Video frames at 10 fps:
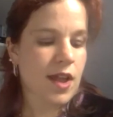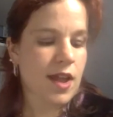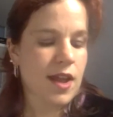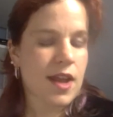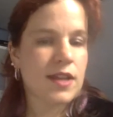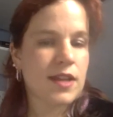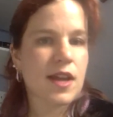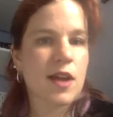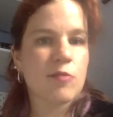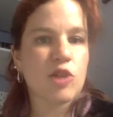And
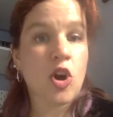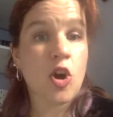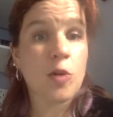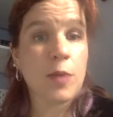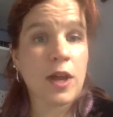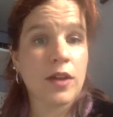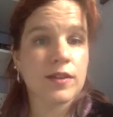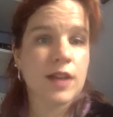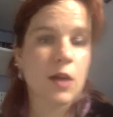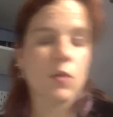your Hope
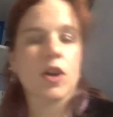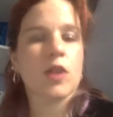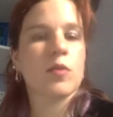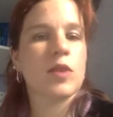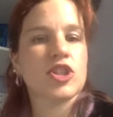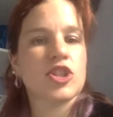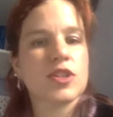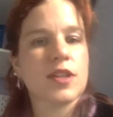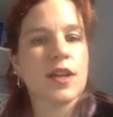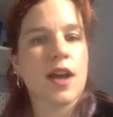Health Network,
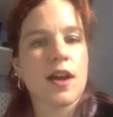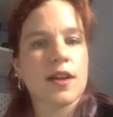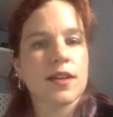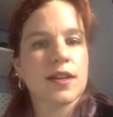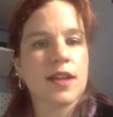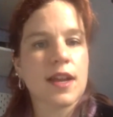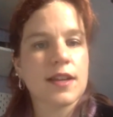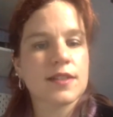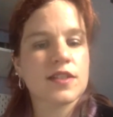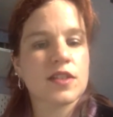which
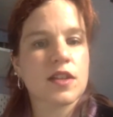connects